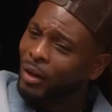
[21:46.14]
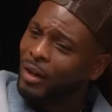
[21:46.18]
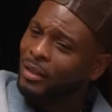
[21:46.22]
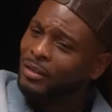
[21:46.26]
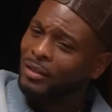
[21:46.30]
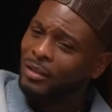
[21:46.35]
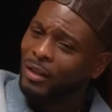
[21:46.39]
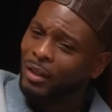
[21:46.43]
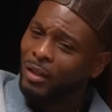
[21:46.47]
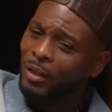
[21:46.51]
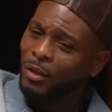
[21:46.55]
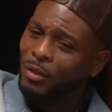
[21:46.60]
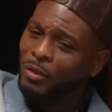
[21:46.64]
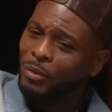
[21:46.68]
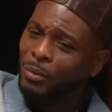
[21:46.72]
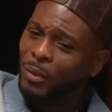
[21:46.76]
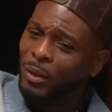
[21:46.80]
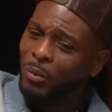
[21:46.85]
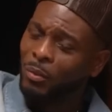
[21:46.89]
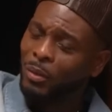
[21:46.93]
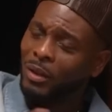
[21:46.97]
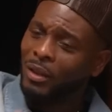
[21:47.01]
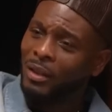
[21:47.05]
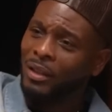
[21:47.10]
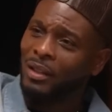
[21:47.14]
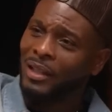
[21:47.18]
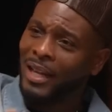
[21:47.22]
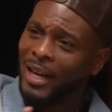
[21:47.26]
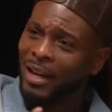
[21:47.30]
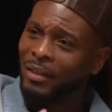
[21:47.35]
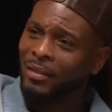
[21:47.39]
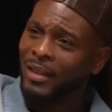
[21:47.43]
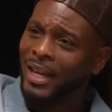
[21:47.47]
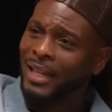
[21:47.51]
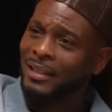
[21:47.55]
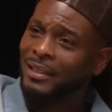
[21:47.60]
ourselves we wouldn't
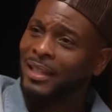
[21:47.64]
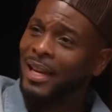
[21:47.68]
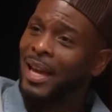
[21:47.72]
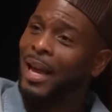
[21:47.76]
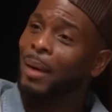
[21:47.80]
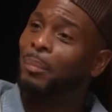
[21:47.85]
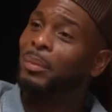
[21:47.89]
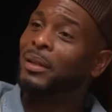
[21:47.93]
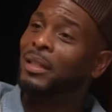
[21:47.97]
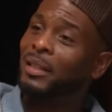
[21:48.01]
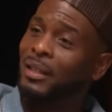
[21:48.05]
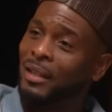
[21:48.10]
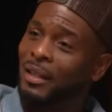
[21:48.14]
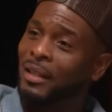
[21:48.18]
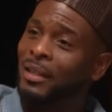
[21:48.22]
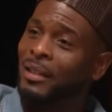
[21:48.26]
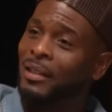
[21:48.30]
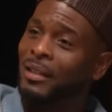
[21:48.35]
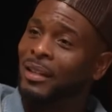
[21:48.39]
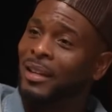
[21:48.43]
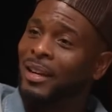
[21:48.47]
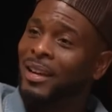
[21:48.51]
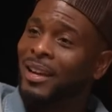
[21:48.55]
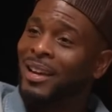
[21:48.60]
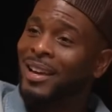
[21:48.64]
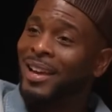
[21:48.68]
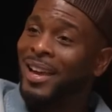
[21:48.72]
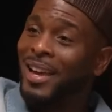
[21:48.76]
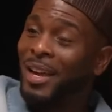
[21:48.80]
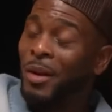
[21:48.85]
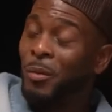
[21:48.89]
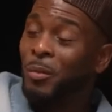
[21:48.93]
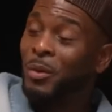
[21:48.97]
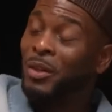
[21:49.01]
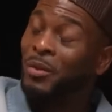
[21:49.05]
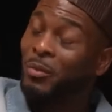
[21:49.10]
allow that to happen again.
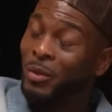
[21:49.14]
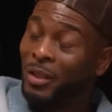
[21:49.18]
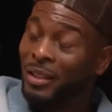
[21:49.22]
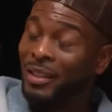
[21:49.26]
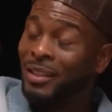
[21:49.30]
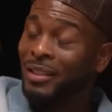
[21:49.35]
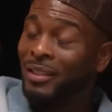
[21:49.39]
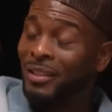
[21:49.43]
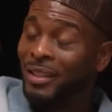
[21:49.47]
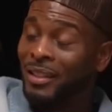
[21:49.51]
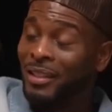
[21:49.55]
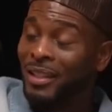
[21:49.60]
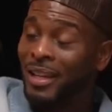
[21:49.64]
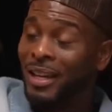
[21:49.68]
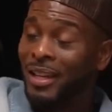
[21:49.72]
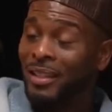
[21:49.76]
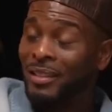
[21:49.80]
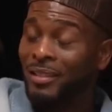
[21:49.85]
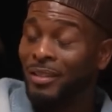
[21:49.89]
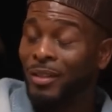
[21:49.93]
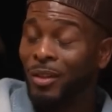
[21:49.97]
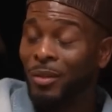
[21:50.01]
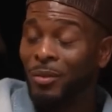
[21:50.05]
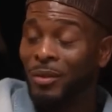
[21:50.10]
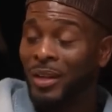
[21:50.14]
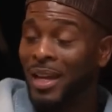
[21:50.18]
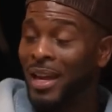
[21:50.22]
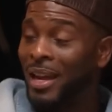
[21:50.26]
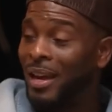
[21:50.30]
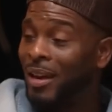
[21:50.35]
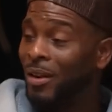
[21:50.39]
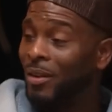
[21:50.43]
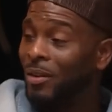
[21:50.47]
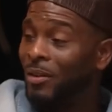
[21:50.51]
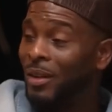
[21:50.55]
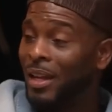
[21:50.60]
And we really did that.
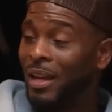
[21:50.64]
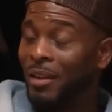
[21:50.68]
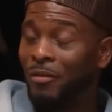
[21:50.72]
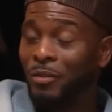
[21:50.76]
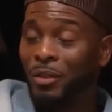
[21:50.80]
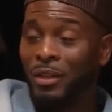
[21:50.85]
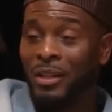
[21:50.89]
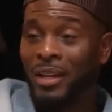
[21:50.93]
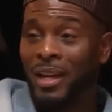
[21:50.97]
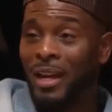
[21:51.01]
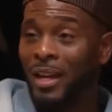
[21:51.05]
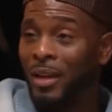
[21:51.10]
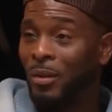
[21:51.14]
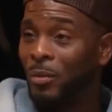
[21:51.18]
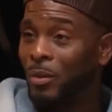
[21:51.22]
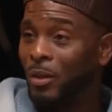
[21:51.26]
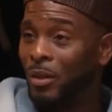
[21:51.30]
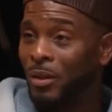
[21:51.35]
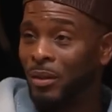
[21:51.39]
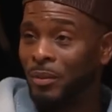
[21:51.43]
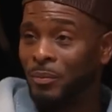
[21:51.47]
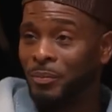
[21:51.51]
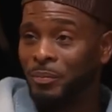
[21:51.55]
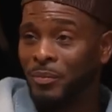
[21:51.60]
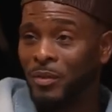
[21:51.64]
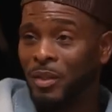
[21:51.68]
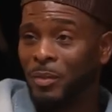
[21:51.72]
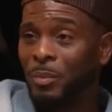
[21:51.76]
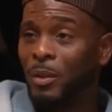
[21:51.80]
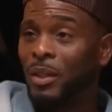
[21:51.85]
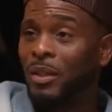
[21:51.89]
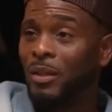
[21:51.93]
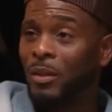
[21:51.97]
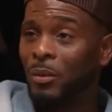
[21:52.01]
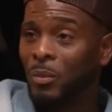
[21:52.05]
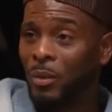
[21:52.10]
Now every day we're
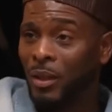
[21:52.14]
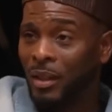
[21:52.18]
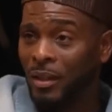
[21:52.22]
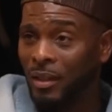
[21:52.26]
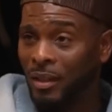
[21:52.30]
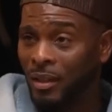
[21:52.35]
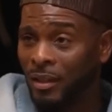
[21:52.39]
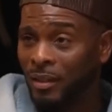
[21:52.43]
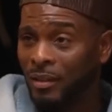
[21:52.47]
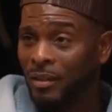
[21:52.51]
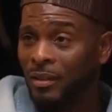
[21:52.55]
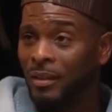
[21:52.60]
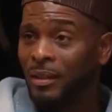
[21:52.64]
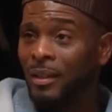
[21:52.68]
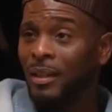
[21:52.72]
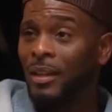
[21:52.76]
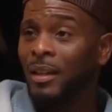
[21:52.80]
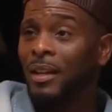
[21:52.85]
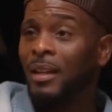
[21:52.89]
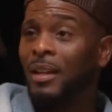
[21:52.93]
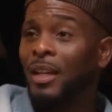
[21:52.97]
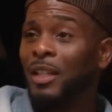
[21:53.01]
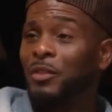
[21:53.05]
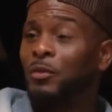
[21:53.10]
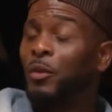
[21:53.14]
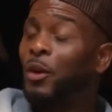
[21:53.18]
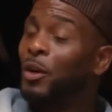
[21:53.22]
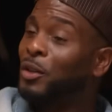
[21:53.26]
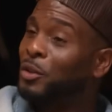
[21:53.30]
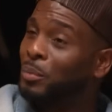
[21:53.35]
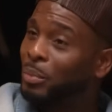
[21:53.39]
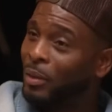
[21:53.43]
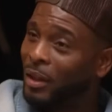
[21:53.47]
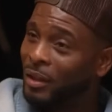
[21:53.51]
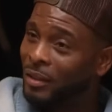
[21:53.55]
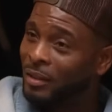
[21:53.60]
speaking to one another as far
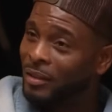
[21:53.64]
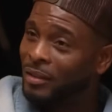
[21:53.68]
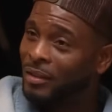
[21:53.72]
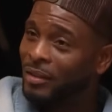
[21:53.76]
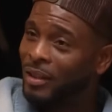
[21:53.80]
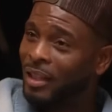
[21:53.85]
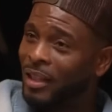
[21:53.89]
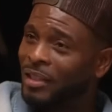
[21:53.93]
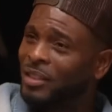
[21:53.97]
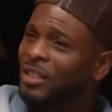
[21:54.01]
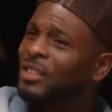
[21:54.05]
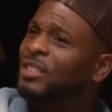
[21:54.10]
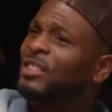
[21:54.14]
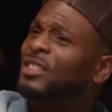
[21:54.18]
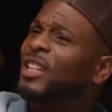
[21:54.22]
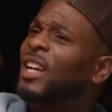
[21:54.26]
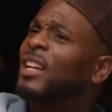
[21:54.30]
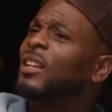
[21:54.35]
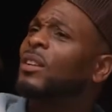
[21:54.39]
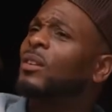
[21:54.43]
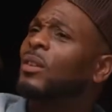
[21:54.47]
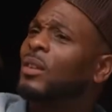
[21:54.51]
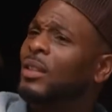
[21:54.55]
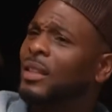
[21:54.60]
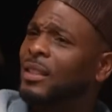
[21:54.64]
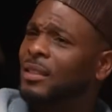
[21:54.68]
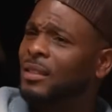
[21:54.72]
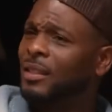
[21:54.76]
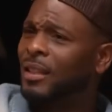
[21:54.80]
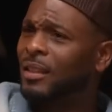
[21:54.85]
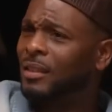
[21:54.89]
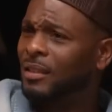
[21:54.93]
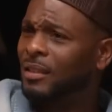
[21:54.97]
as brothers and just checking on each other.